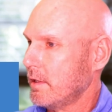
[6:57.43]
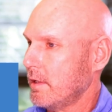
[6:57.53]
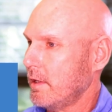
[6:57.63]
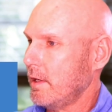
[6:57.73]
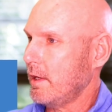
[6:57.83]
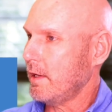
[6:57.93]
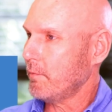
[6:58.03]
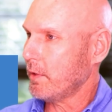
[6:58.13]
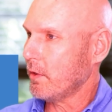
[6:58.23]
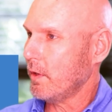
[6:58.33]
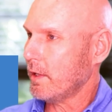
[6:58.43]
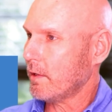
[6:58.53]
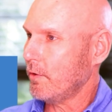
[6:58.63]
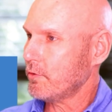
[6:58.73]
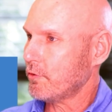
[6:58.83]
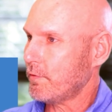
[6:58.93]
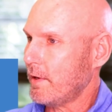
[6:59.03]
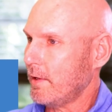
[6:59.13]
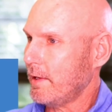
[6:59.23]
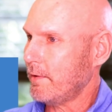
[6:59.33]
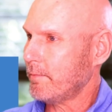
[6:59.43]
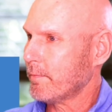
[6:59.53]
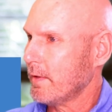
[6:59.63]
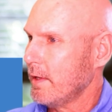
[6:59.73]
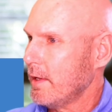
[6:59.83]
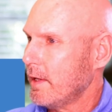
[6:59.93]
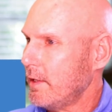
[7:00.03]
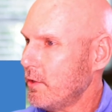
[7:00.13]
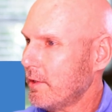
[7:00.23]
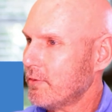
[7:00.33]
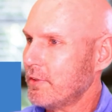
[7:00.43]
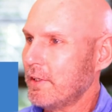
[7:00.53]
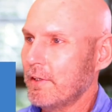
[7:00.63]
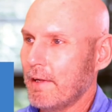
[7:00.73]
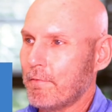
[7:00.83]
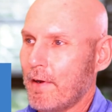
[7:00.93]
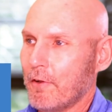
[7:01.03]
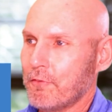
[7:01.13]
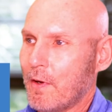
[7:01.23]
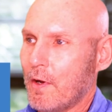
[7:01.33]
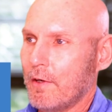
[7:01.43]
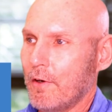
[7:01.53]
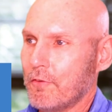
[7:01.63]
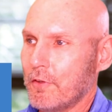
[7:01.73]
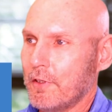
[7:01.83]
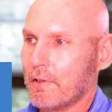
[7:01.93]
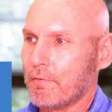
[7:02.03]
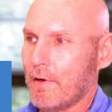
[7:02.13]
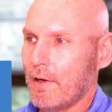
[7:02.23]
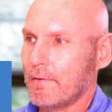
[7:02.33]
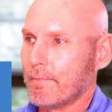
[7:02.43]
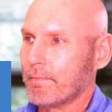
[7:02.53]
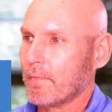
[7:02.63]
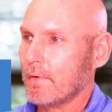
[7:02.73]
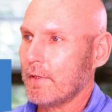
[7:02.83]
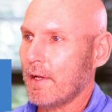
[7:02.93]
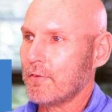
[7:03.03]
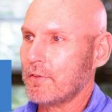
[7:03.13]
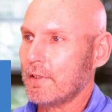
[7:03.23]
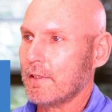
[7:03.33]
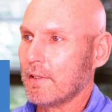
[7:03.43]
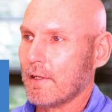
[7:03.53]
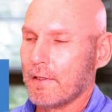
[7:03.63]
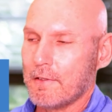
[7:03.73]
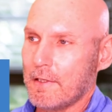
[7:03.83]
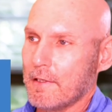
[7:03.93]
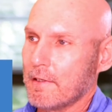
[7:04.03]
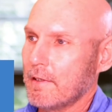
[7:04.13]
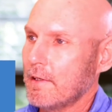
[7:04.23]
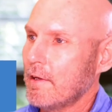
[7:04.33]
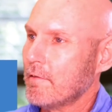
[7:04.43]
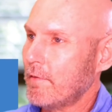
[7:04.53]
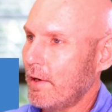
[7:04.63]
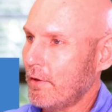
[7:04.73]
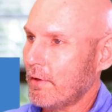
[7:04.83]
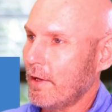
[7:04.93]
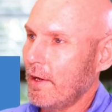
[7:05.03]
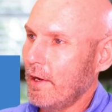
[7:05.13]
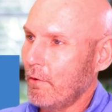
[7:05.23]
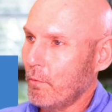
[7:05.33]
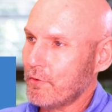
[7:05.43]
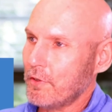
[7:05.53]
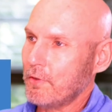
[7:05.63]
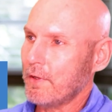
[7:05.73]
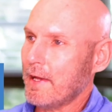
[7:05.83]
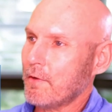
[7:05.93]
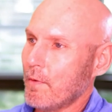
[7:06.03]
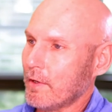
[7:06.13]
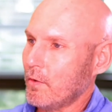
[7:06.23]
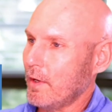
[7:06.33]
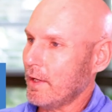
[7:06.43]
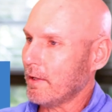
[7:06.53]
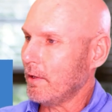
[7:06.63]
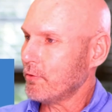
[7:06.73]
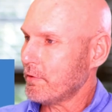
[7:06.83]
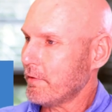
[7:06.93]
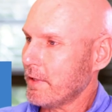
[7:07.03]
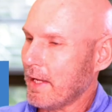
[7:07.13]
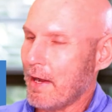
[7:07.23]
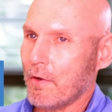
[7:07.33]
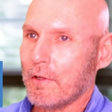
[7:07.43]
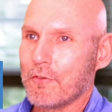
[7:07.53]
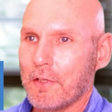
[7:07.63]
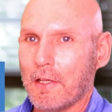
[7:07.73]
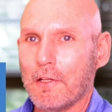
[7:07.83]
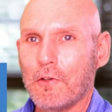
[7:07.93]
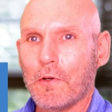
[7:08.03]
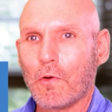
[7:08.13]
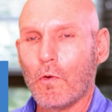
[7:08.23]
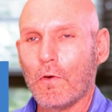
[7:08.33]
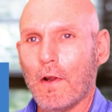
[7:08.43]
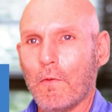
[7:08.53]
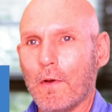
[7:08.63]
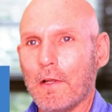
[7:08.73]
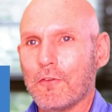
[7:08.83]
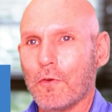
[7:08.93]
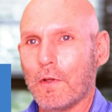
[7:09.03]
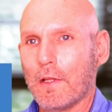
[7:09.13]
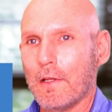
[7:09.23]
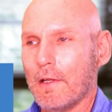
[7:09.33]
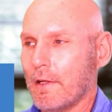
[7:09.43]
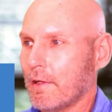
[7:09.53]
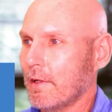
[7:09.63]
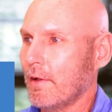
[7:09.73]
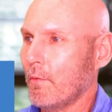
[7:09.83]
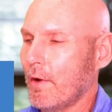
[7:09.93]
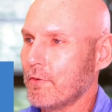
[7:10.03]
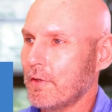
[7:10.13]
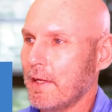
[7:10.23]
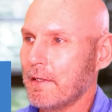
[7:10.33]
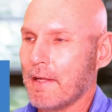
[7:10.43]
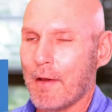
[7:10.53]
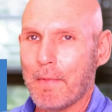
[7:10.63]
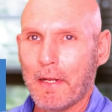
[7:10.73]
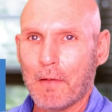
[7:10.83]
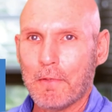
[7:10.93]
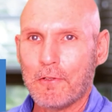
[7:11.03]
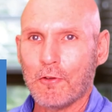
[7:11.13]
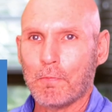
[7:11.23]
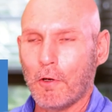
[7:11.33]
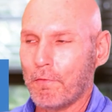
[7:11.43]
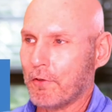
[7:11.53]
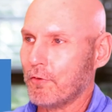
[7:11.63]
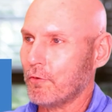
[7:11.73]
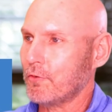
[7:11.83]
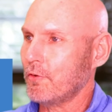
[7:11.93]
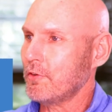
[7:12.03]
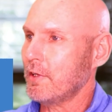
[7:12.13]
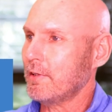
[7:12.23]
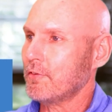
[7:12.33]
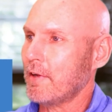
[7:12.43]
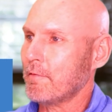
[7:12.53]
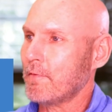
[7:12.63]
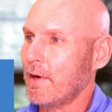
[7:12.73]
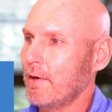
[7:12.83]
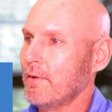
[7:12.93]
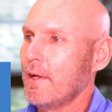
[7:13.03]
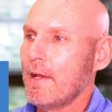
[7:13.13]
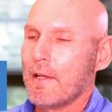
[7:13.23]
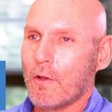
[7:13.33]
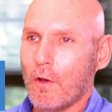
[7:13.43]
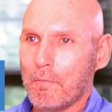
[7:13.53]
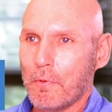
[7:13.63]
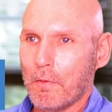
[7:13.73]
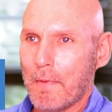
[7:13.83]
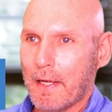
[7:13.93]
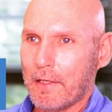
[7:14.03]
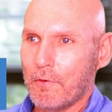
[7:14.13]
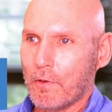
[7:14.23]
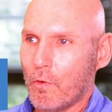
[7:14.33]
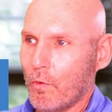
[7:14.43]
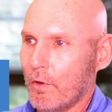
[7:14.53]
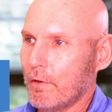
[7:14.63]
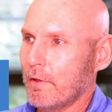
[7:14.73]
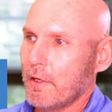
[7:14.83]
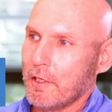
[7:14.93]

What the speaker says: And then we can go ahead and close this file out. And you can see here that file is on here. It's a dict file, D-I-C-T file. Once you do that, you want to go ahead and close everything out and stick it in your recorder right away, so it can, otherwise the date and time may not be just perfect. So as soon as you hit the save file, go ahead and put it back in your recorder.